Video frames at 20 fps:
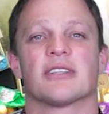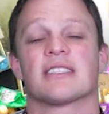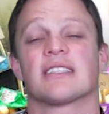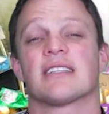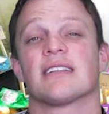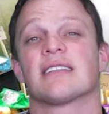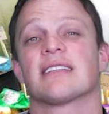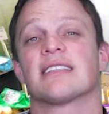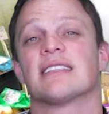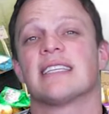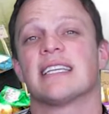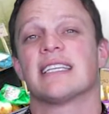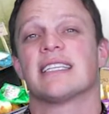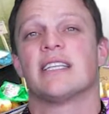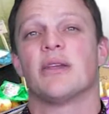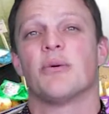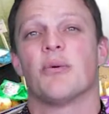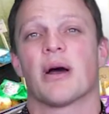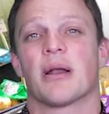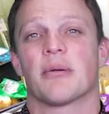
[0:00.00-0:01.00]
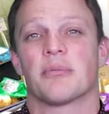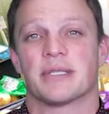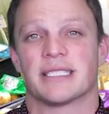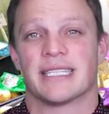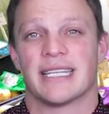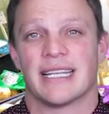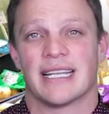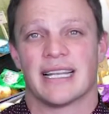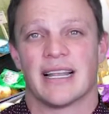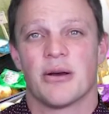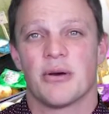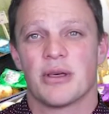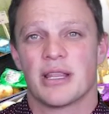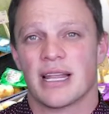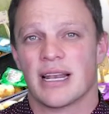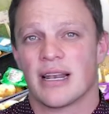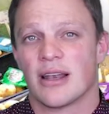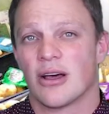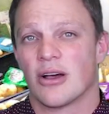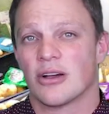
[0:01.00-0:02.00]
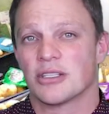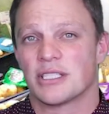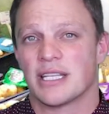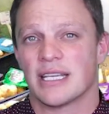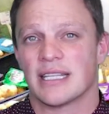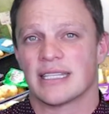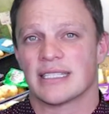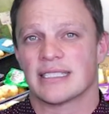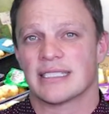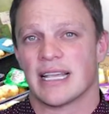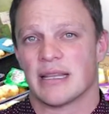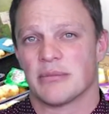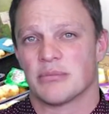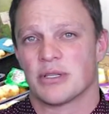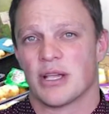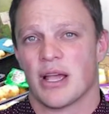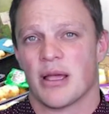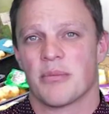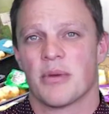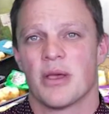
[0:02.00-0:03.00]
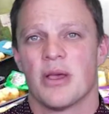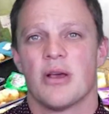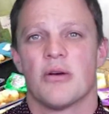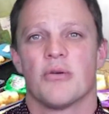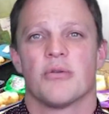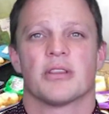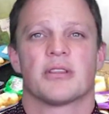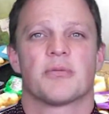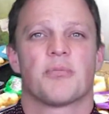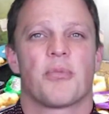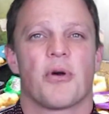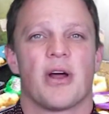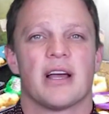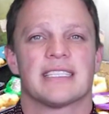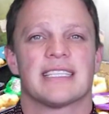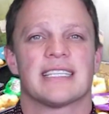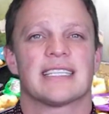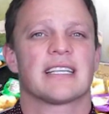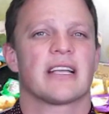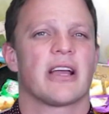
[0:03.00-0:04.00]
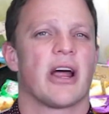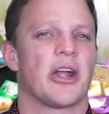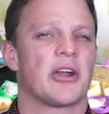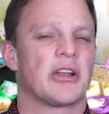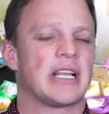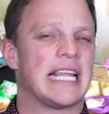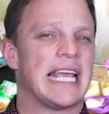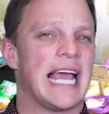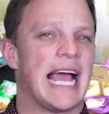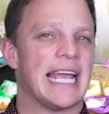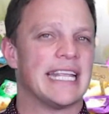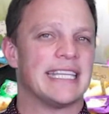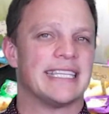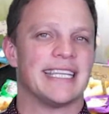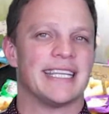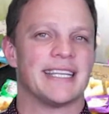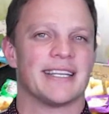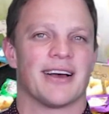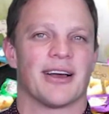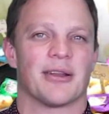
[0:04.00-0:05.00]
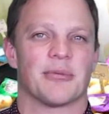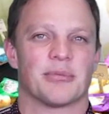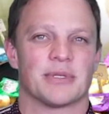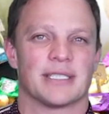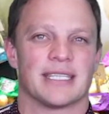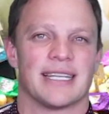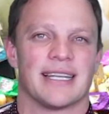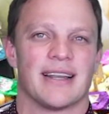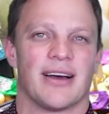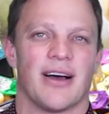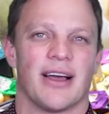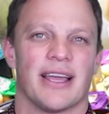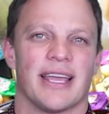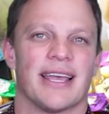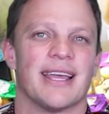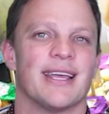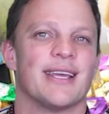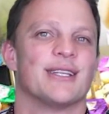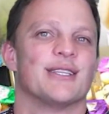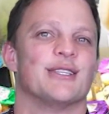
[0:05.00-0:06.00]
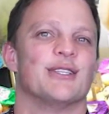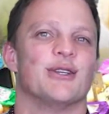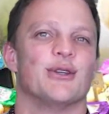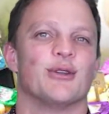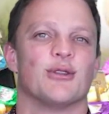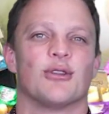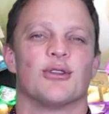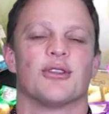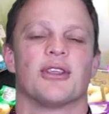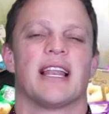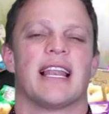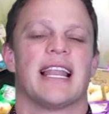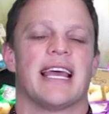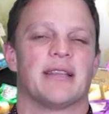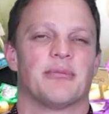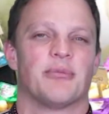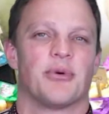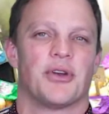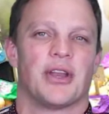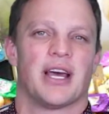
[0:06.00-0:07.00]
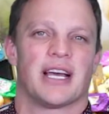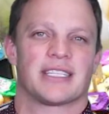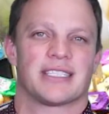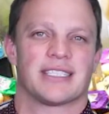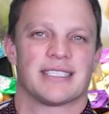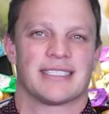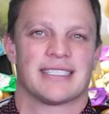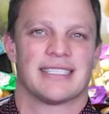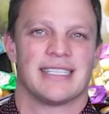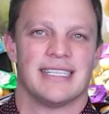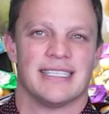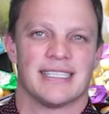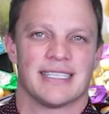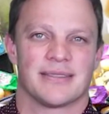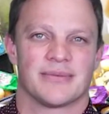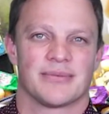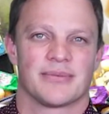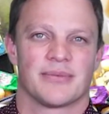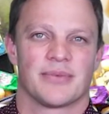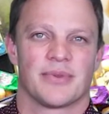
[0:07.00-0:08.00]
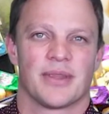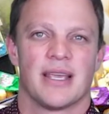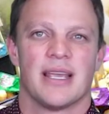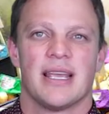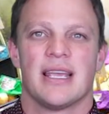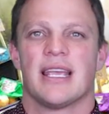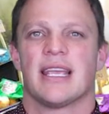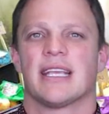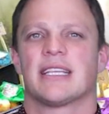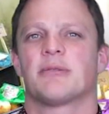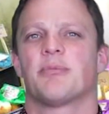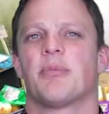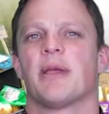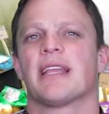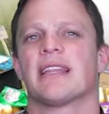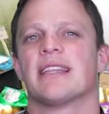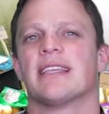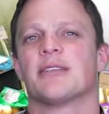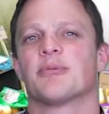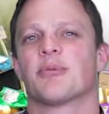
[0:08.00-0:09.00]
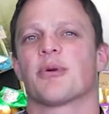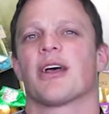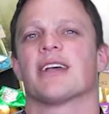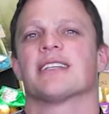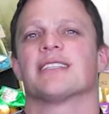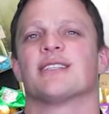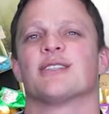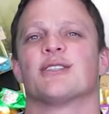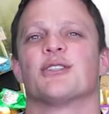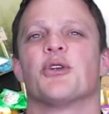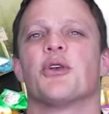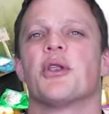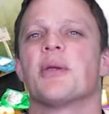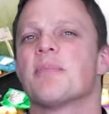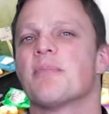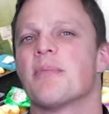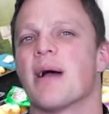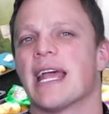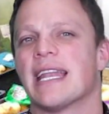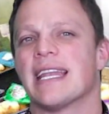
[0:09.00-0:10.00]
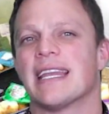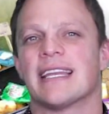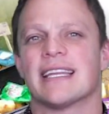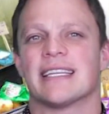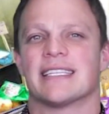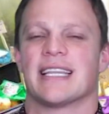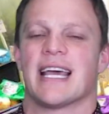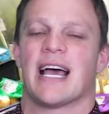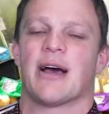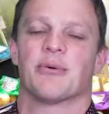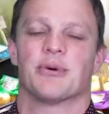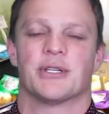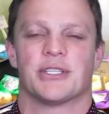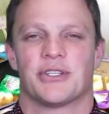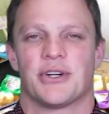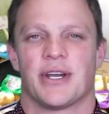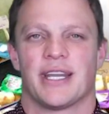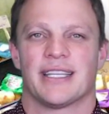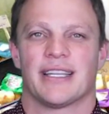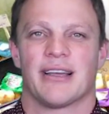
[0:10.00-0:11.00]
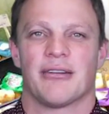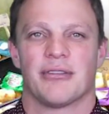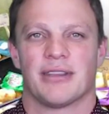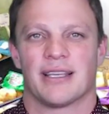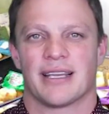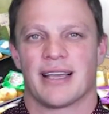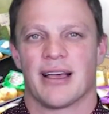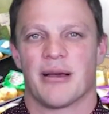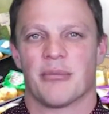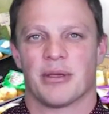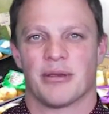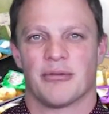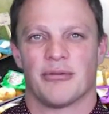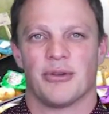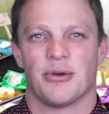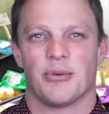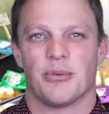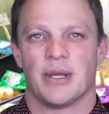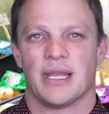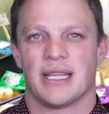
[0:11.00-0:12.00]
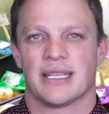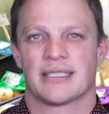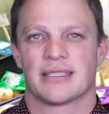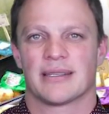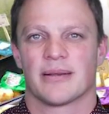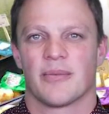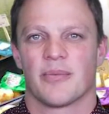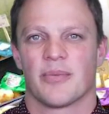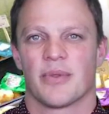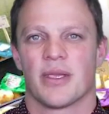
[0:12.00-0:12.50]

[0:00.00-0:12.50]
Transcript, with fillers: are still 61% lower than last year at the same time, with prices currently 89% higher due to the late production season. Expect these prices to remain in a downward trend over the coming few weeks.